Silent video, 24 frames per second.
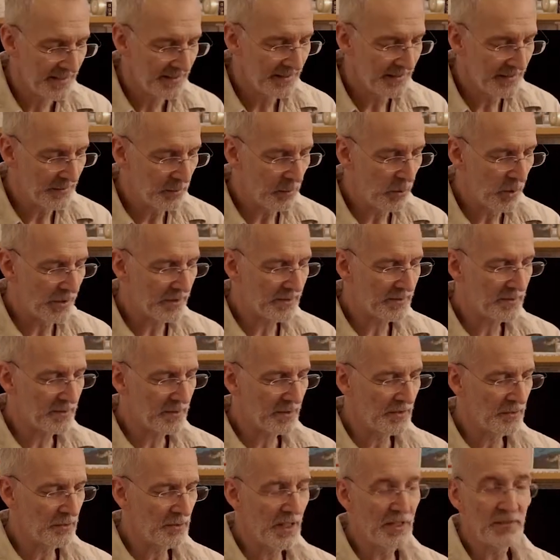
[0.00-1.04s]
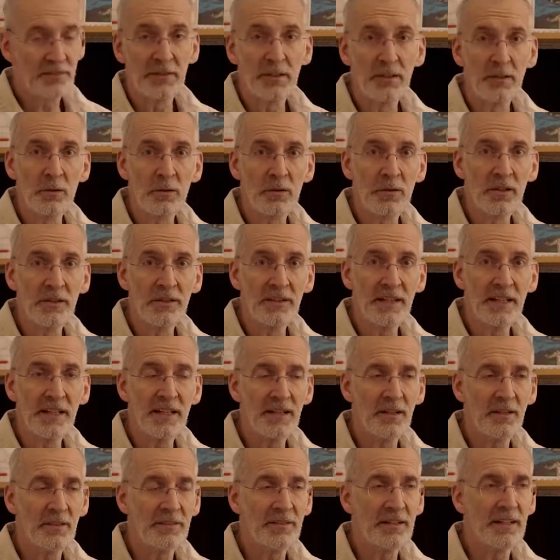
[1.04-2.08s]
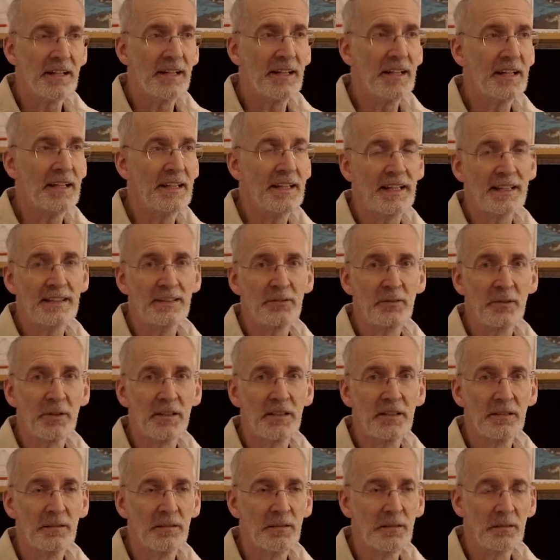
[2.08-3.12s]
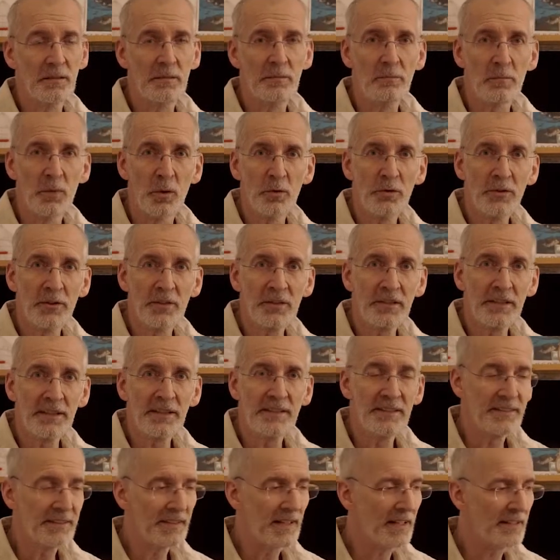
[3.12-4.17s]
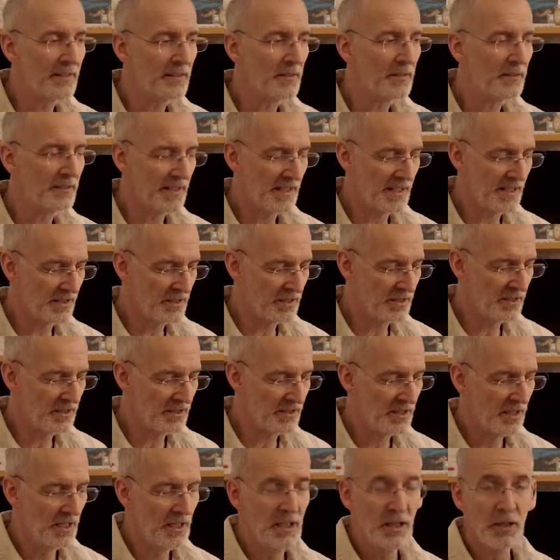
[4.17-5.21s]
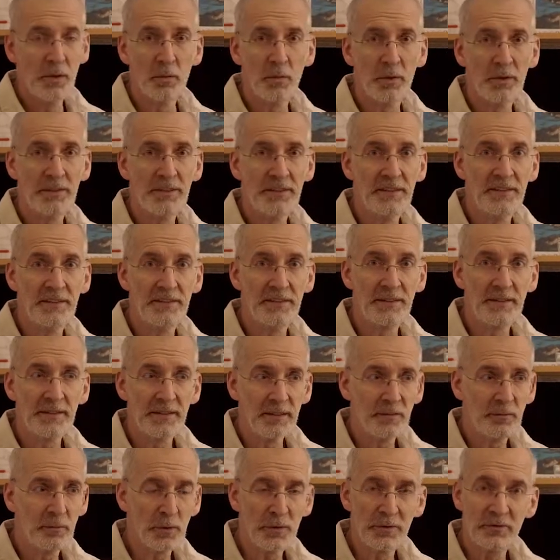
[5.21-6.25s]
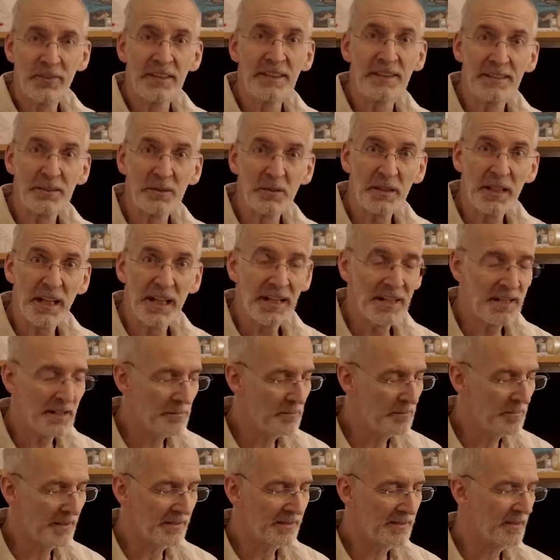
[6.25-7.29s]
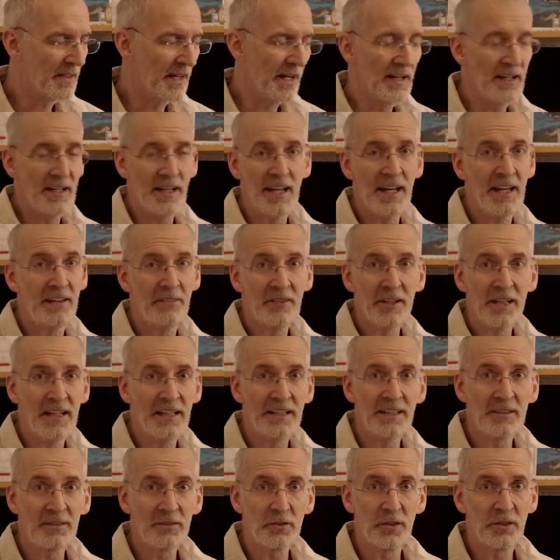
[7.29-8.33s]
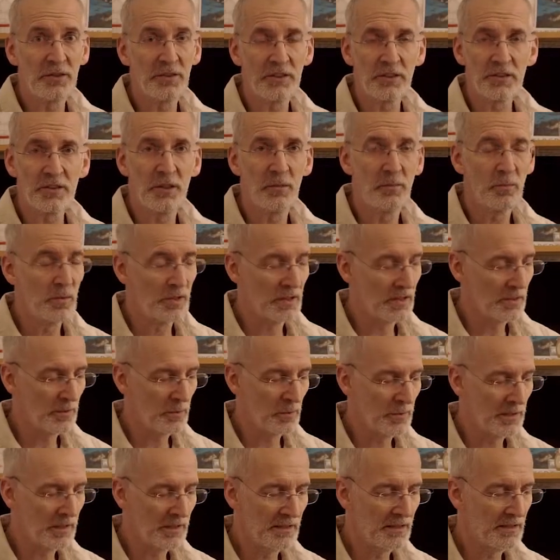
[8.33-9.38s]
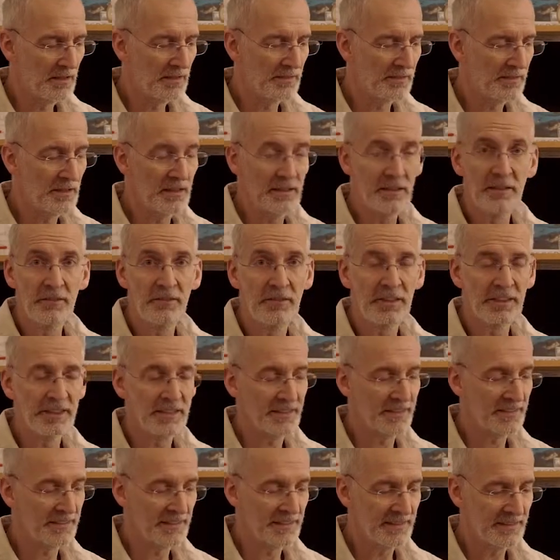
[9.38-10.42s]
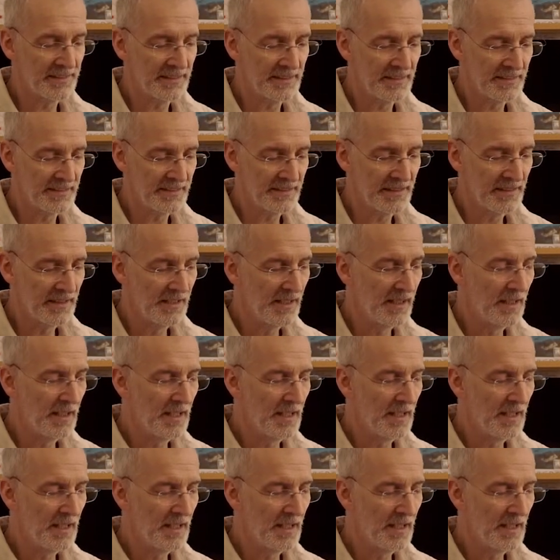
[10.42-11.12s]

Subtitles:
This works. You have to look on the electric motor inside on the engine, what fits together, but every electronic shop will deliver this. It's easy.